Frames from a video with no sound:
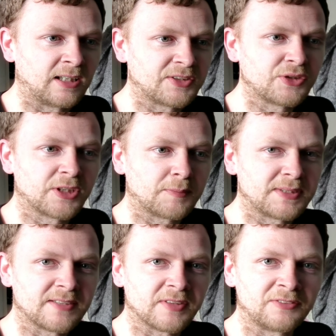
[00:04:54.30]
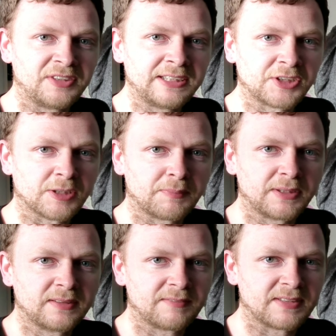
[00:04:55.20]
2 copies of Arena Champion.
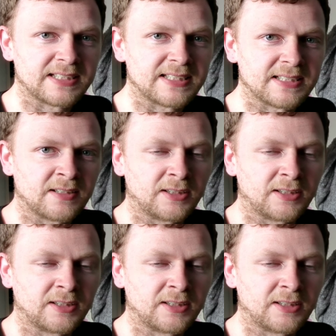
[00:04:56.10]
This is